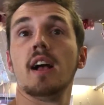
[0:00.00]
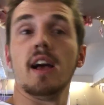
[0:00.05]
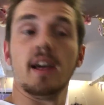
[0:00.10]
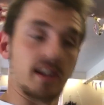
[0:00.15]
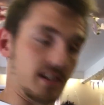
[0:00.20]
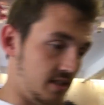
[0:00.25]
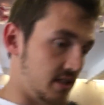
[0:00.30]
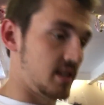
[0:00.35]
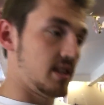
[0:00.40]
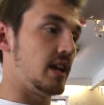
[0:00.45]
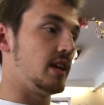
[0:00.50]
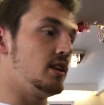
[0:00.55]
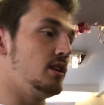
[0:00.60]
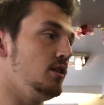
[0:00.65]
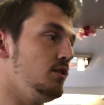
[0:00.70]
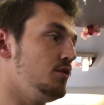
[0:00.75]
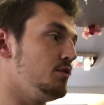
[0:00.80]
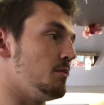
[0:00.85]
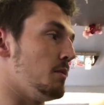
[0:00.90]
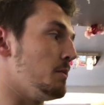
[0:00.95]
And as a thank
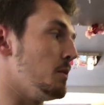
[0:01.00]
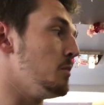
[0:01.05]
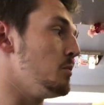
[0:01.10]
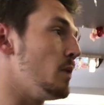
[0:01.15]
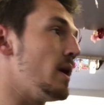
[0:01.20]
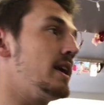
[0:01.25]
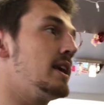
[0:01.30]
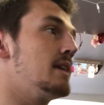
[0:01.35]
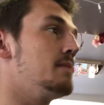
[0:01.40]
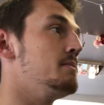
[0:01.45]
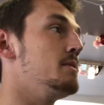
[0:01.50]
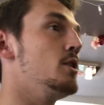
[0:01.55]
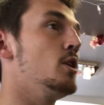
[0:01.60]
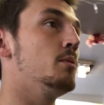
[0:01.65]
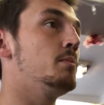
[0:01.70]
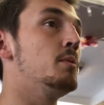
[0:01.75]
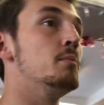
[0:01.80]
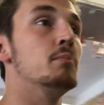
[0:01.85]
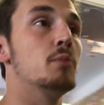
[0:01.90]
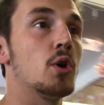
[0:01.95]
you for my mum waking me
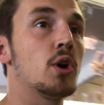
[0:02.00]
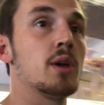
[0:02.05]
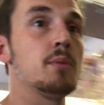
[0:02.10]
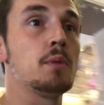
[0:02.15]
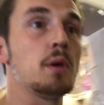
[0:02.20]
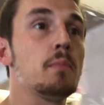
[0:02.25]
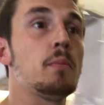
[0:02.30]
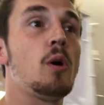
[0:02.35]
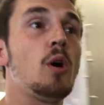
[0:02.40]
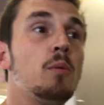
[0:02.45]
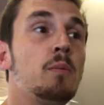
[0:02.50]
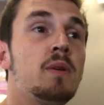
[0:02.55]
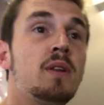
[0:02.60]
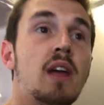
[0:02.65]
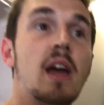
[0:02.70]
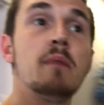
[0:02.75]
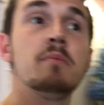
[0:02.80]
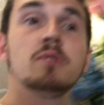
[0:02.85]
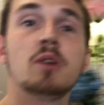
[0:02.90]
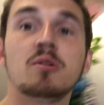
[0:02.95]
up and booking me appointment,
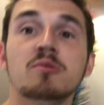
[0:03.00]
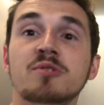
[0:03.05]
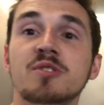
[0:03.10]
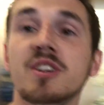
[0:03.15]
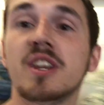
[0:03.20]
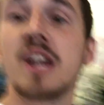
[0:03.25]
I'm going to